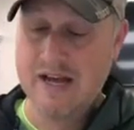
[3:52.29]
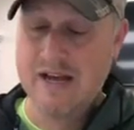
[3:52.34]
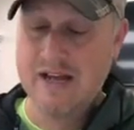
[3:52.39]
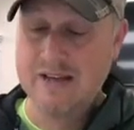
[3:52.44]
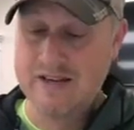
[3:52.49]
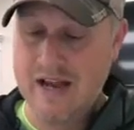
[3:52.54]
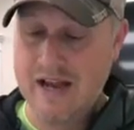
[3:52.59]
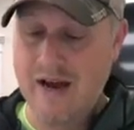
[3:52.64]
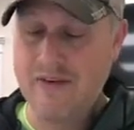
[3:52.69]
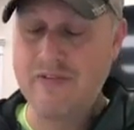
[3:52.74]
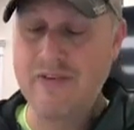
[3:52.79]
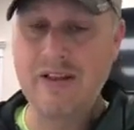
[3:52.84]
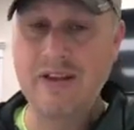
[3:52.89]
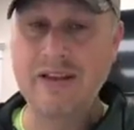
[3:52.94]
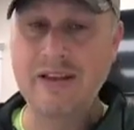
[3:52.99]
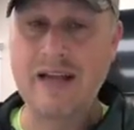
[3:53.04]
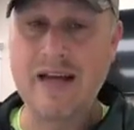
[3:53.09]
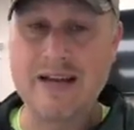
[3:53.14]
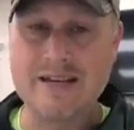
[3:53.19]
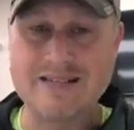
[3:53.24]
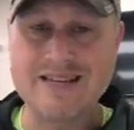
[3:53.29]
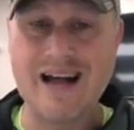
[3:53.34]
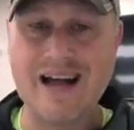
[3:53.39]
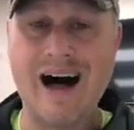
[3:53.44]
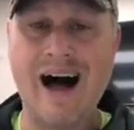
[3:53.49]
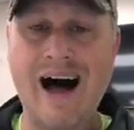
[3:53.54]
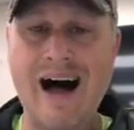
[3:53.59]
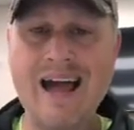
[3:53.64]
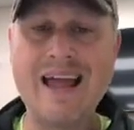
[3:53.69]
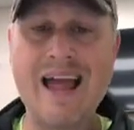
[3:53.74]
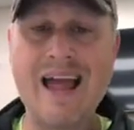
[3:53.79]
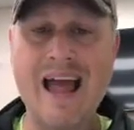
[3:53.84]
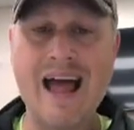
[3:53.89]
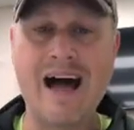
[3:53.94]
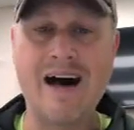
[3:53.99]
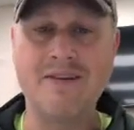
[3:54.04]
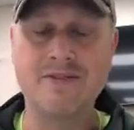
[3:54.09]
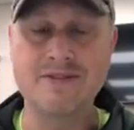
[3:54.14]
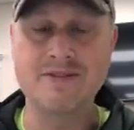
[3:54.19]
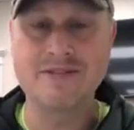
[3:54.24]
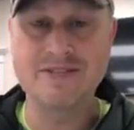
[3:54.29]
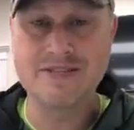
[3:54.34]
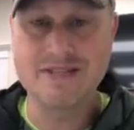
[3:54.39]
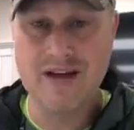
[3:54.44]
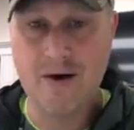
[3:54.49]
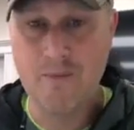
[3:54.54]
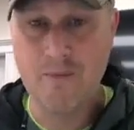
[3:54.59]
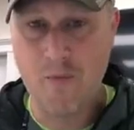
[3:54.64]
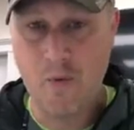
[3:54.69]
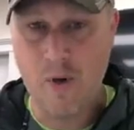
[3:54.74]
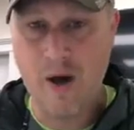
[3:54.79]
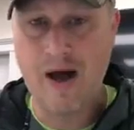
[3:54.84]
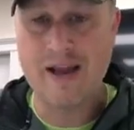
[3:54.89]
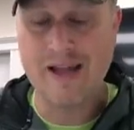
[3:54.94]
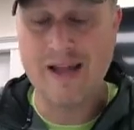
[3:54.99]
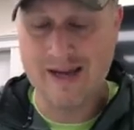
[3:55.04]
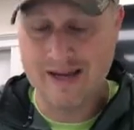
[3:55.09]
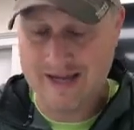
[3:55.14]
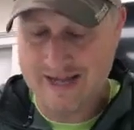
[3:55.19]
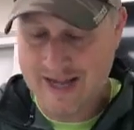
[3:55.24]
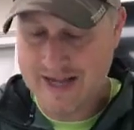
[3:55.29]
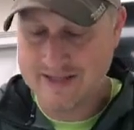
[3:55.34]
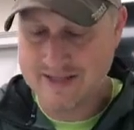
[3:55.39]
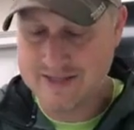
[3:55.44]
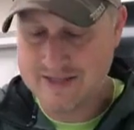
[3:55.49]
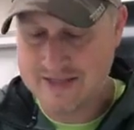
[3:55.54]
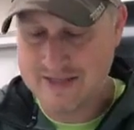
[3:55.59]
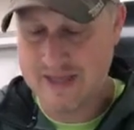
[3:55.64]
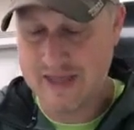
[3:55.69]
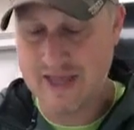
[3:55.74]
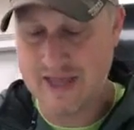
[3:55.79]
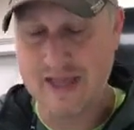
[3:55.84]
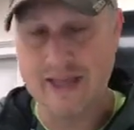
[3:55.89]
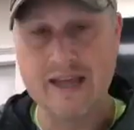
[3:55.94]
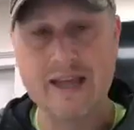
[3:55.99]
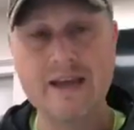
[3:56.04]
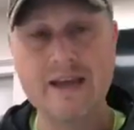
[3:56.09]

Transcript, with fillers: Nevertheless, I have somewhat against thee.